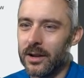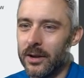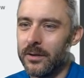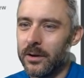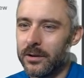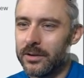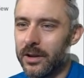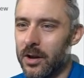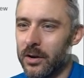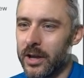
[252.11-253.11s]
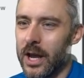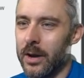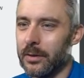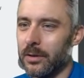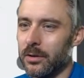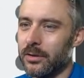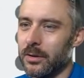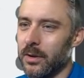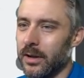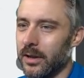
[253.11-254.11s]
If you're still okay with losing
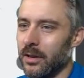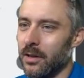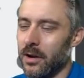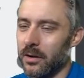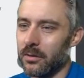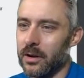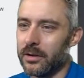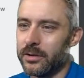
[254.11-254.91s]
money in the long run,